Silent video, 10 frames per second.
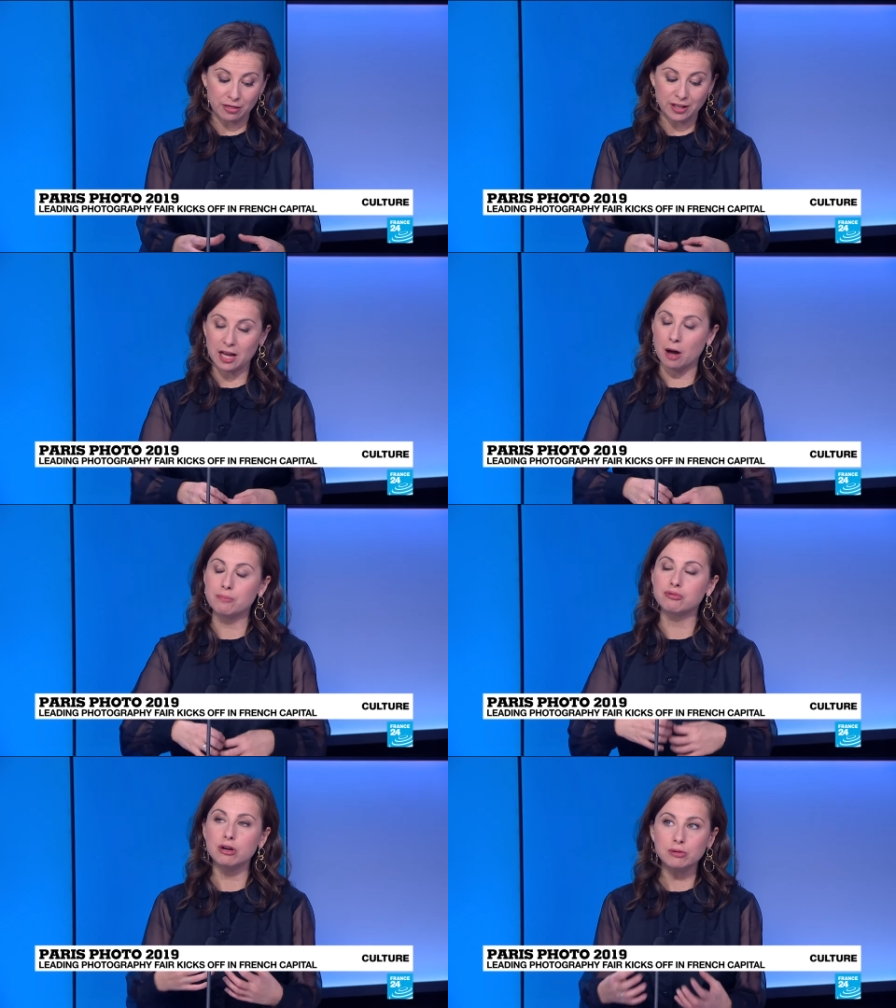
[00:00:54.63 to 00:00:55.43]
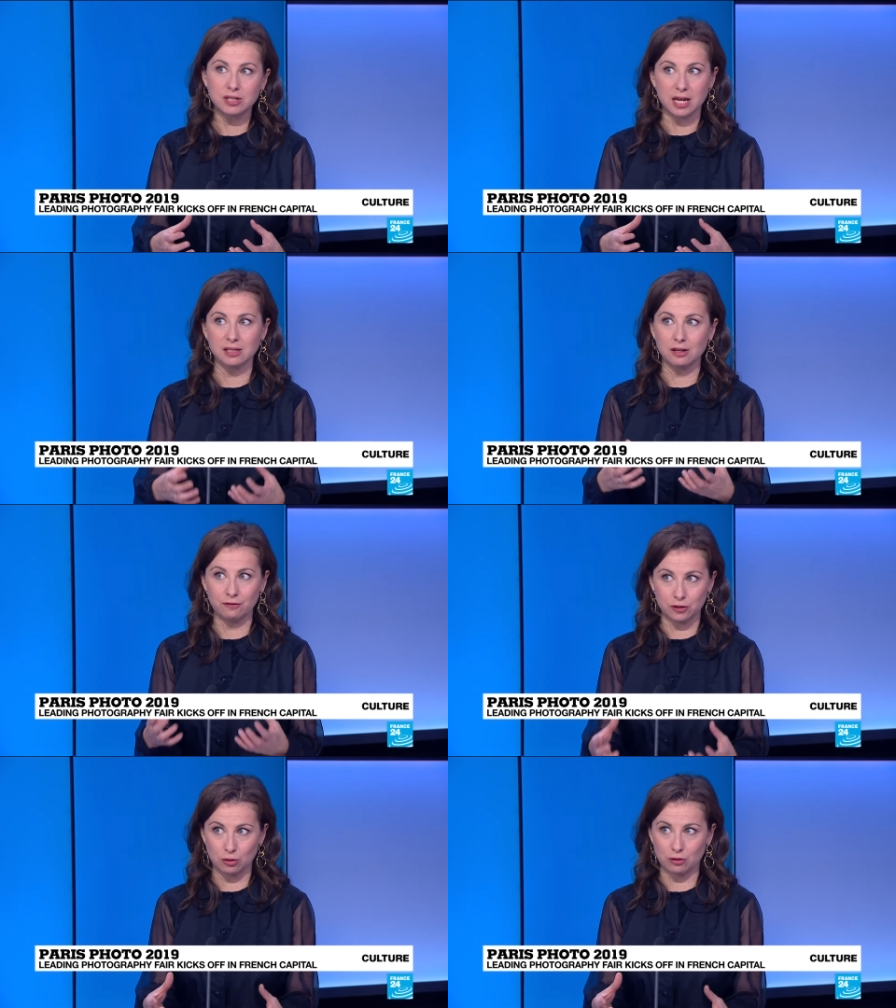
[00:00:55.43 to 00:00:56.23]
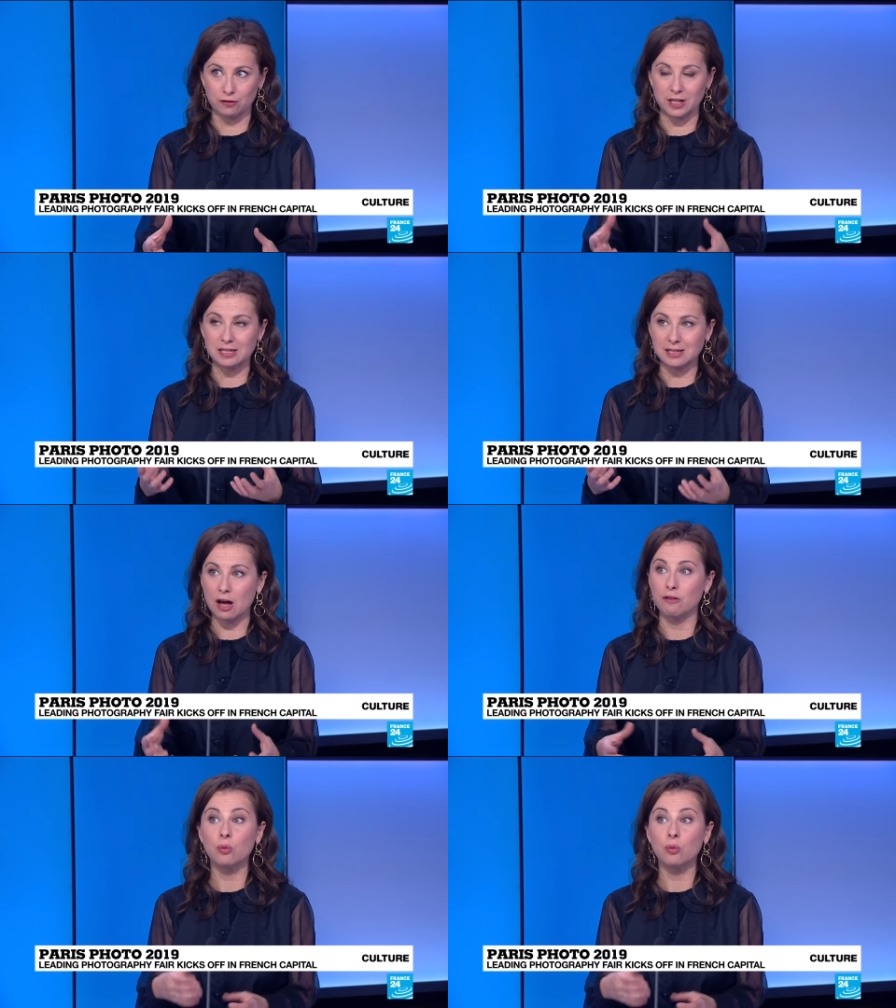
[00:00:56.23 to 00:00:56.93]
the process of photography itself,